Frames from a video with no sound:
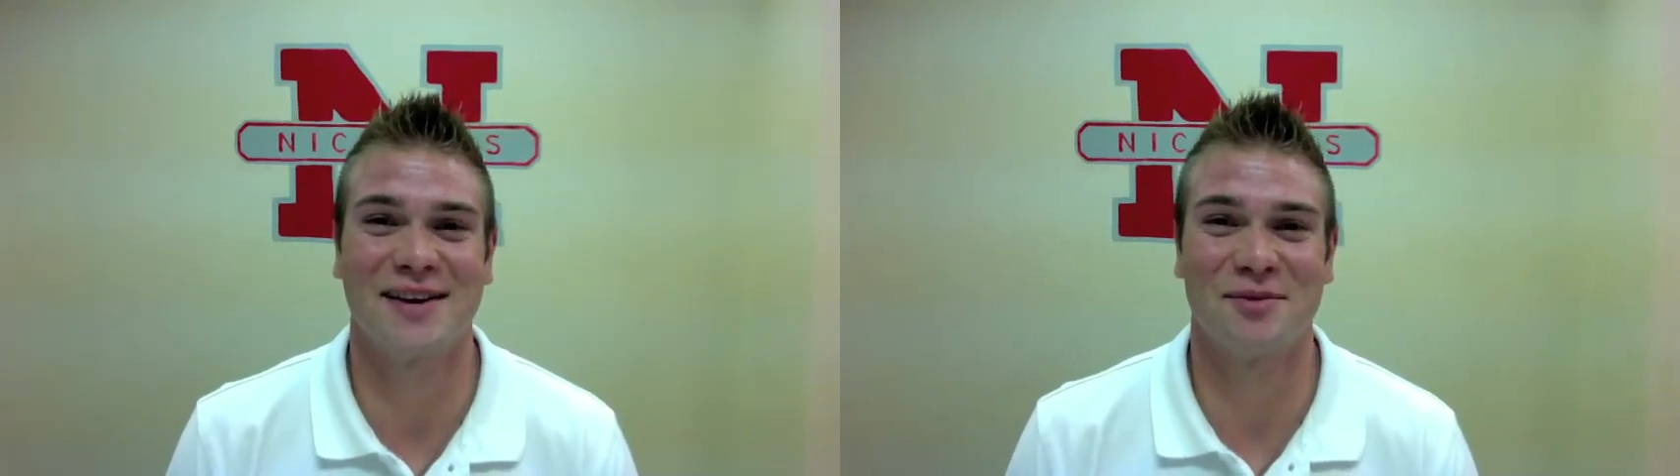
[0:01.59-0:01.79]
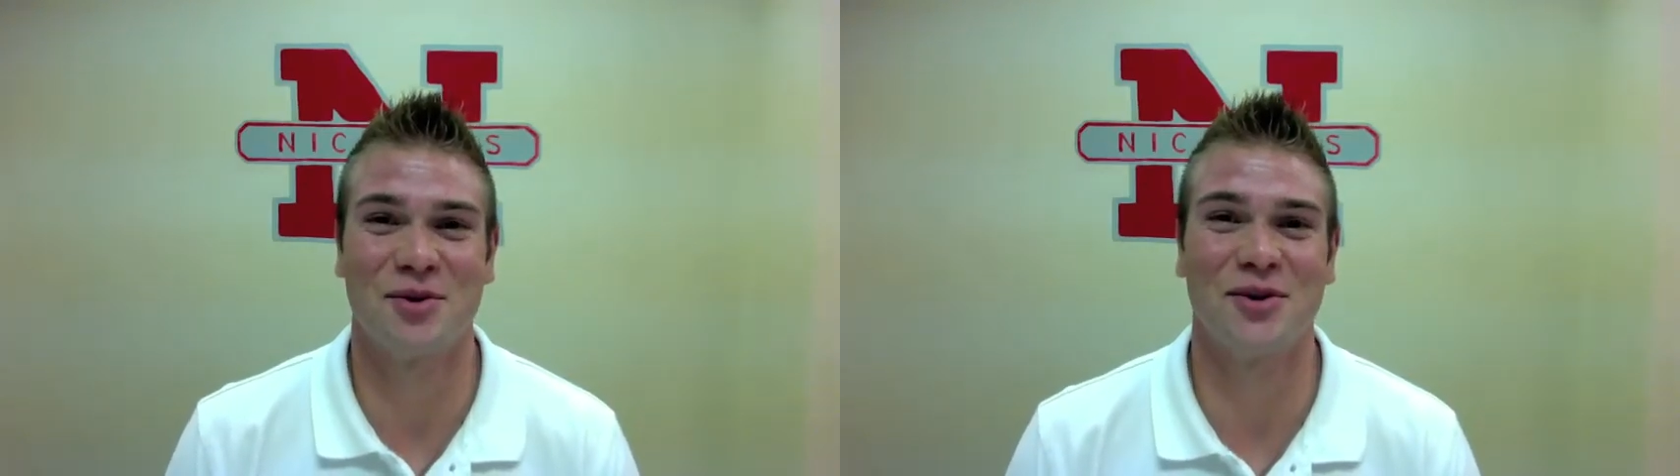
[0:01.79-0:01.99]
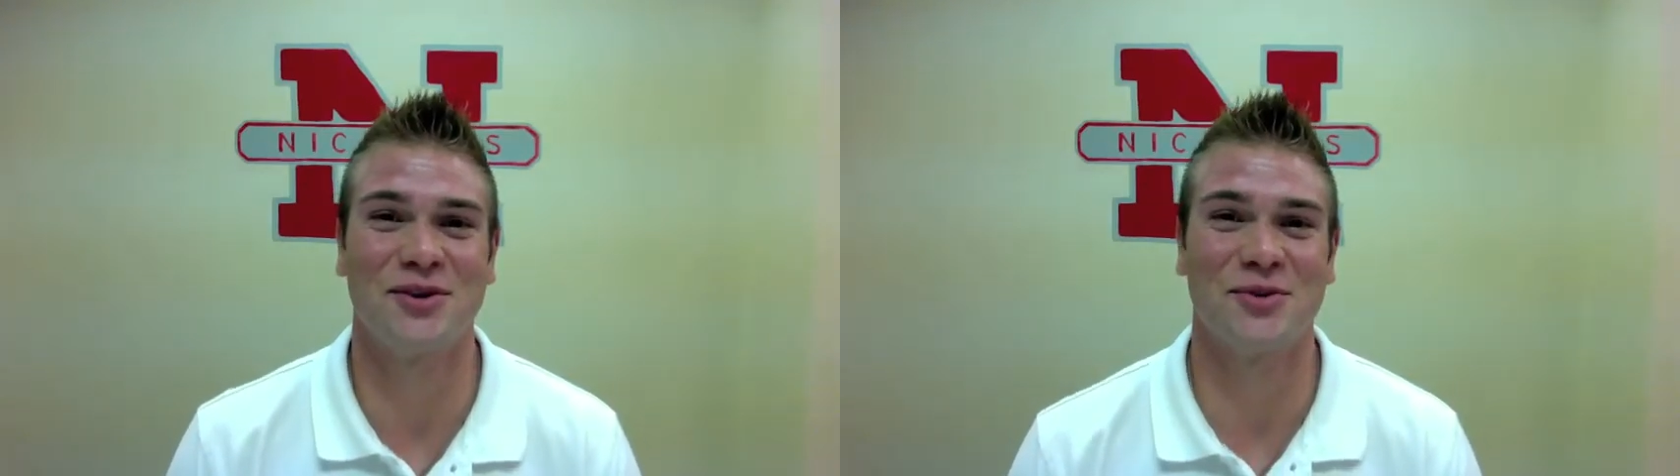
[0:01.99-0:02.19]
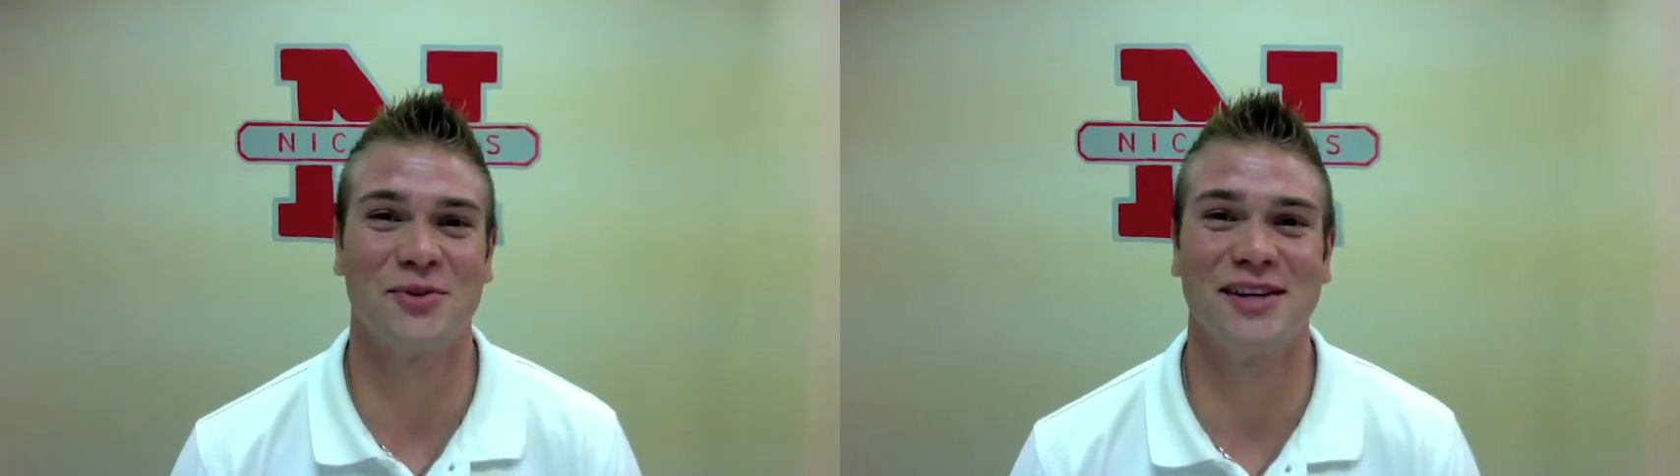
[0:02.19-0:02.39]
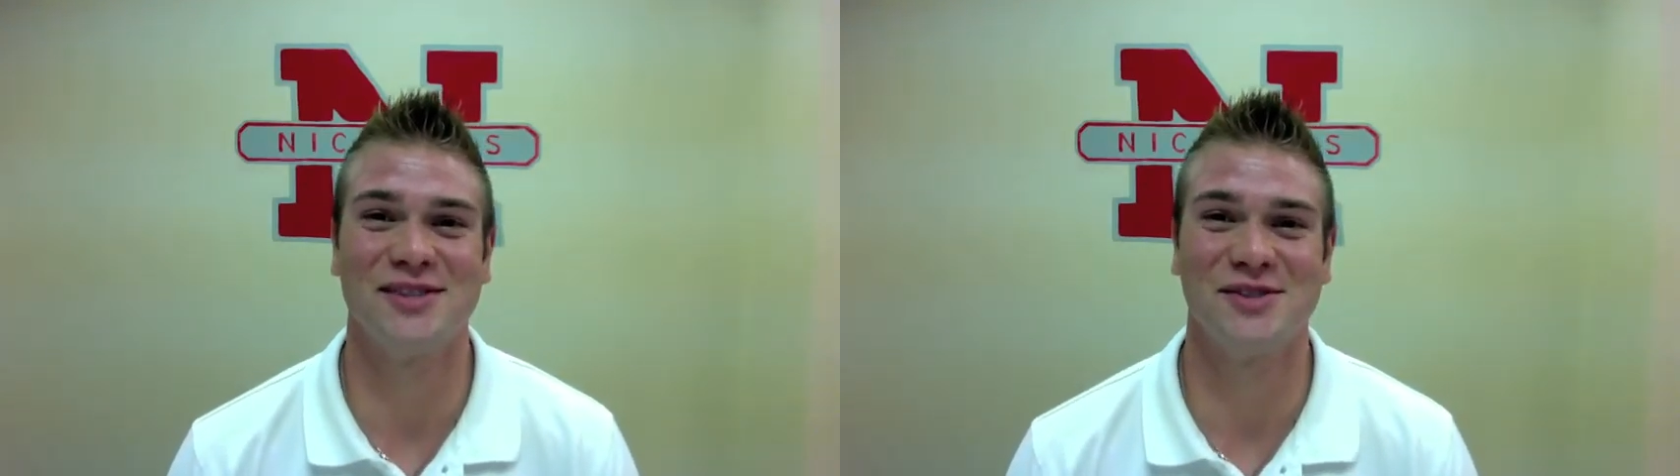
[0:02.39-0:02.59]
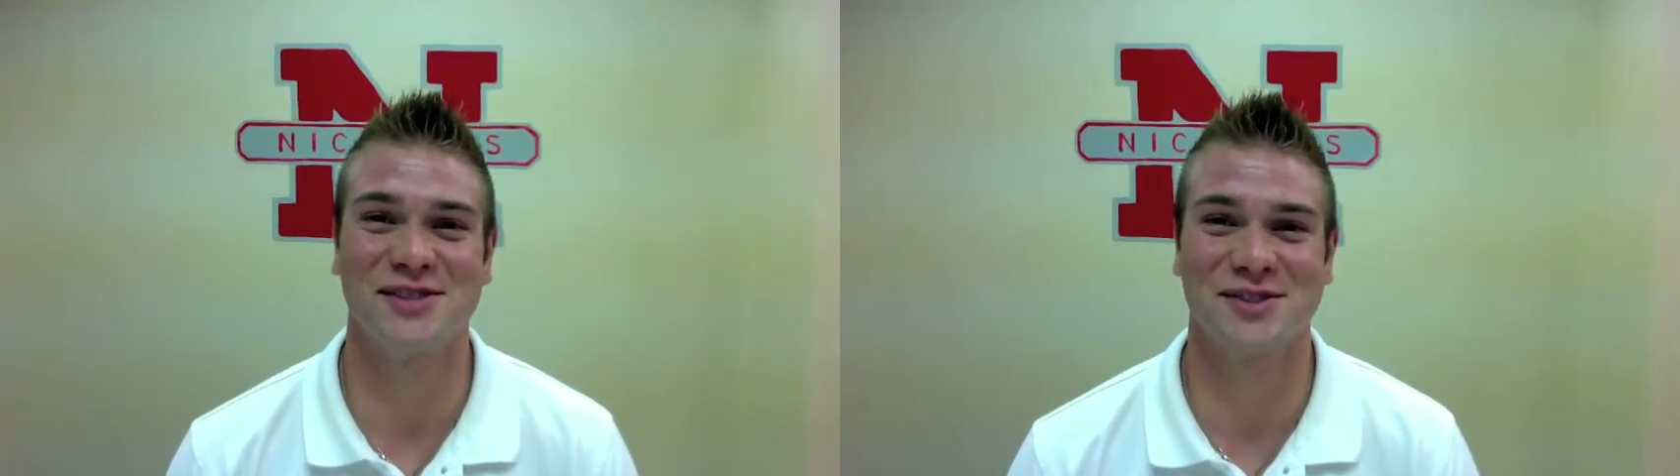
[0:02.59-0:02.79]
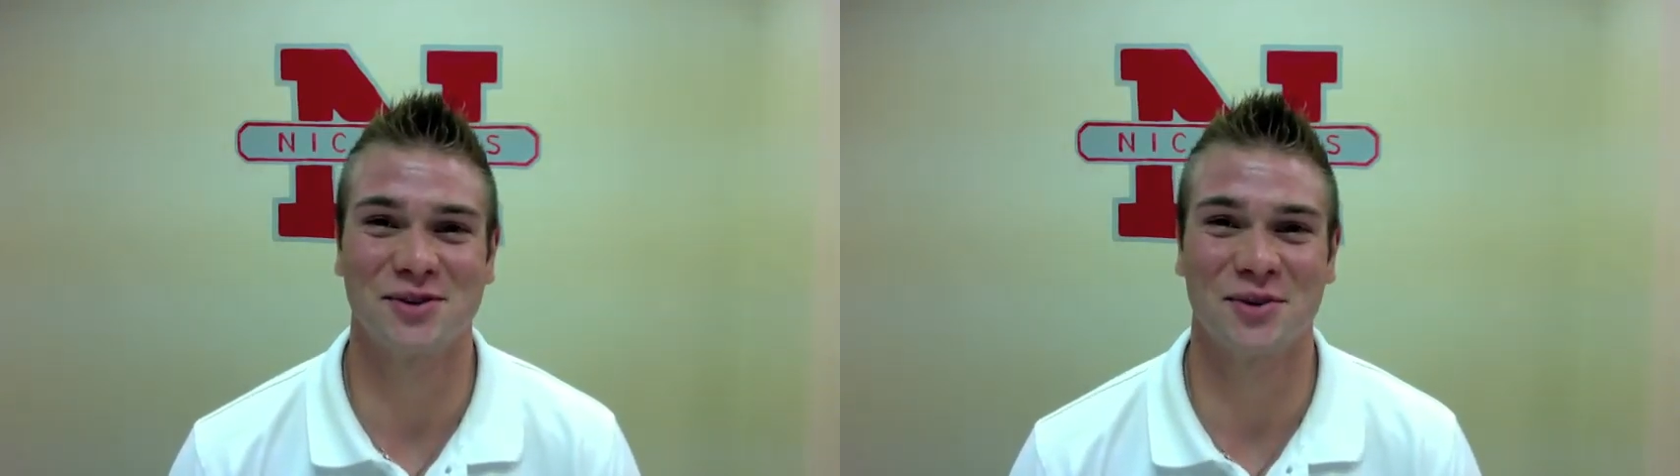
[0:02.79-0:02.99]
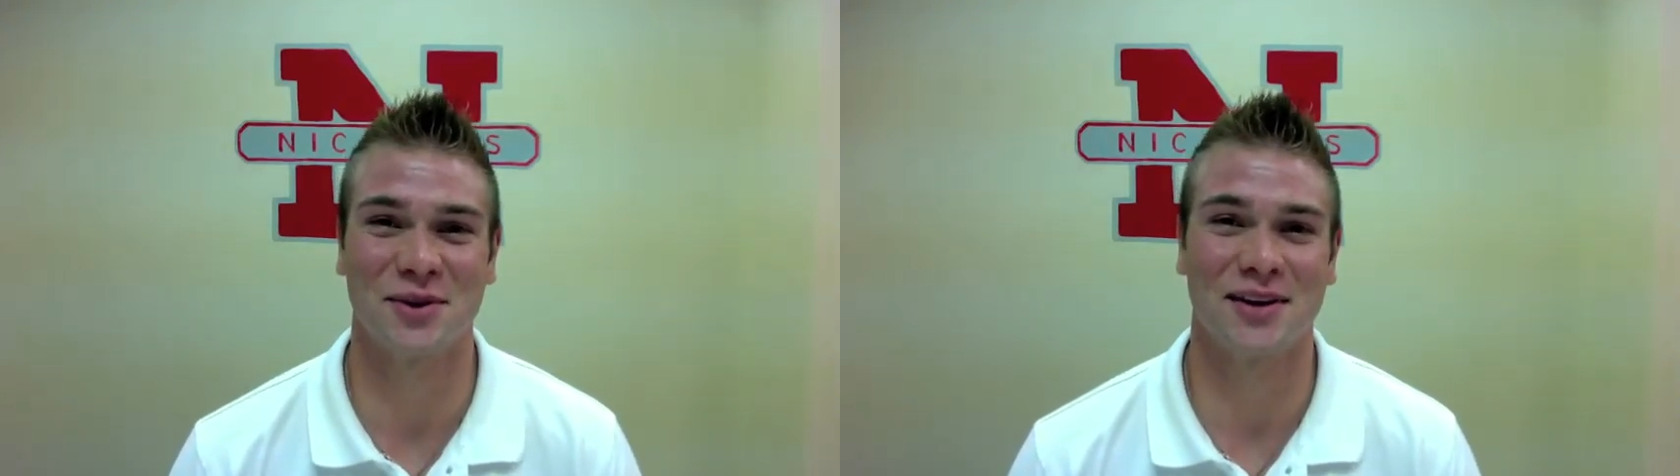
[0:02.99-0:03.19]
I'm going to read you a
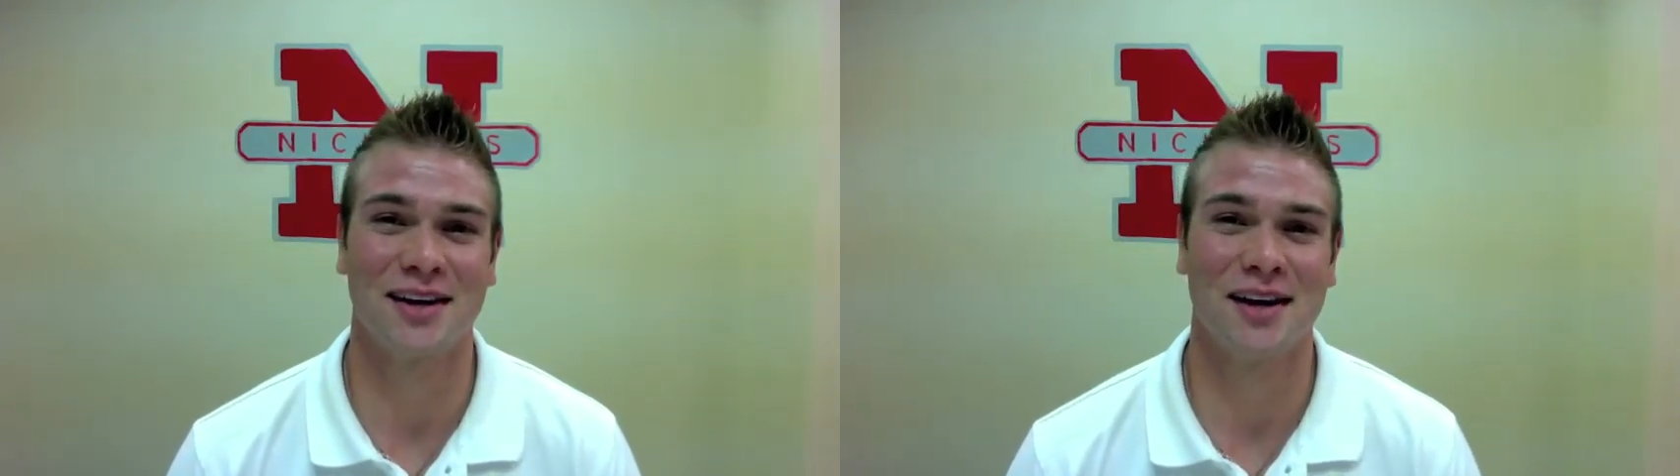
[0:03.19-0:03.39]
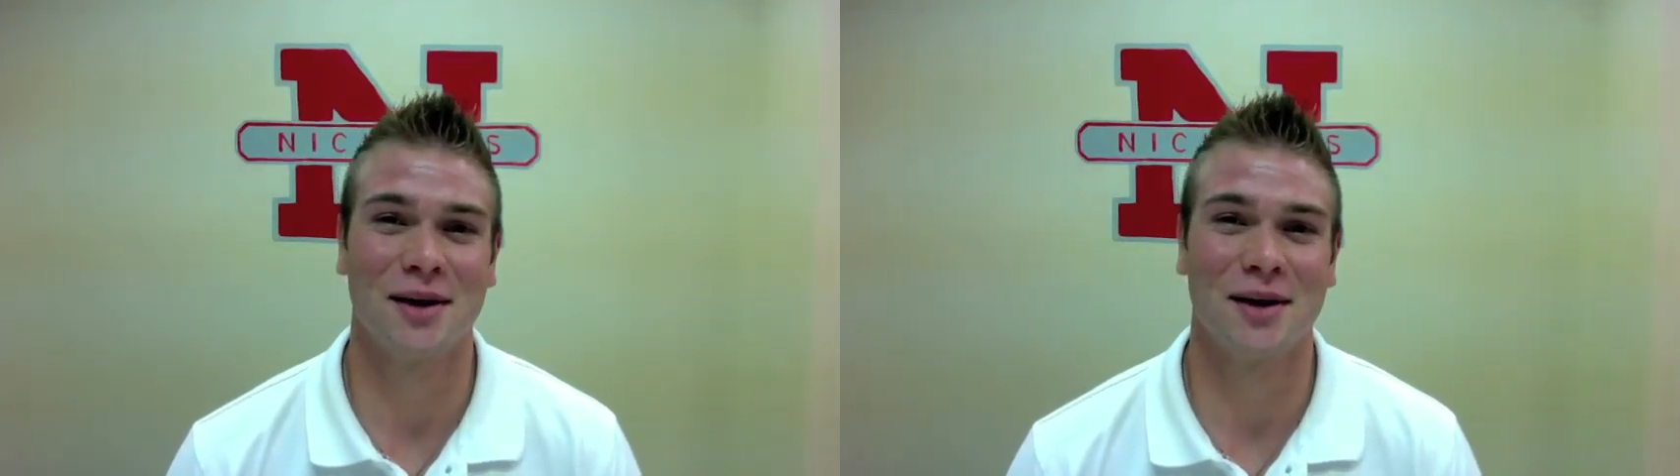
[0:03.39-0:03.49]
story.